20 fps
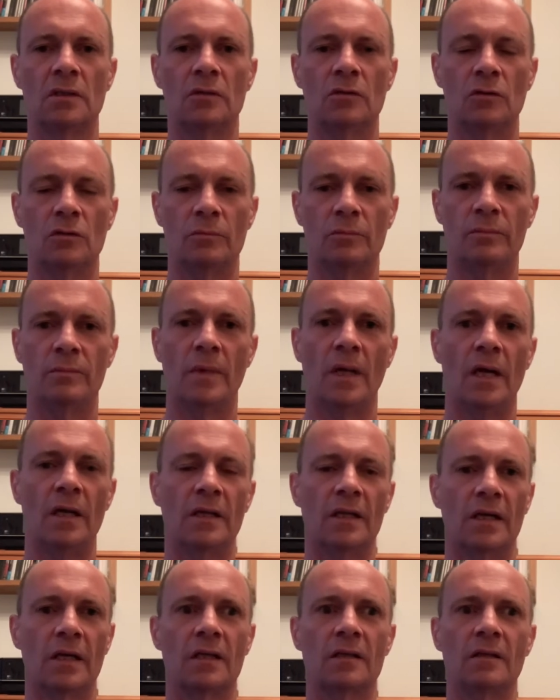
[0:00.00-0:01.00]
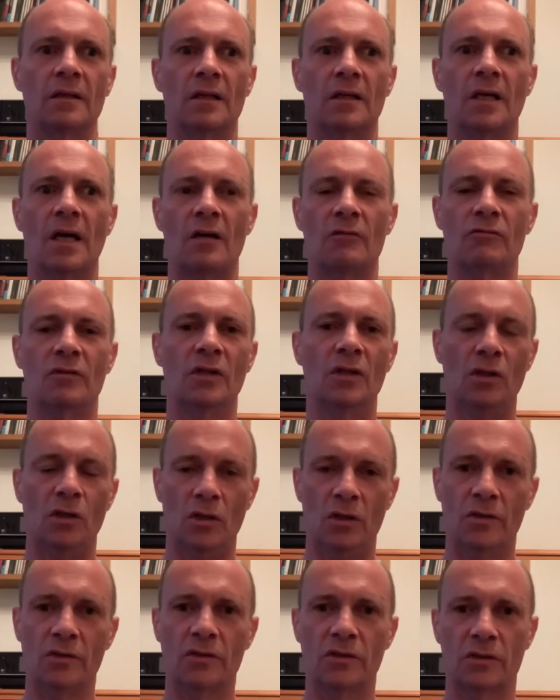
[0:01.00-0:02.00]
or the current
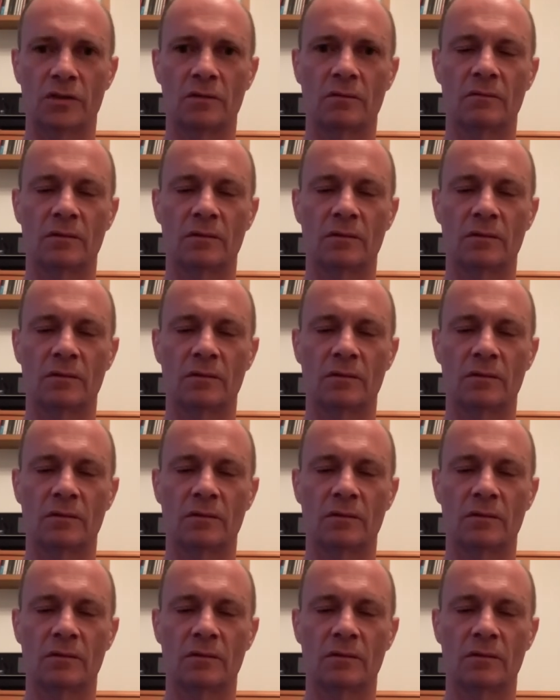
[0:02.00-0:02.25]
loss,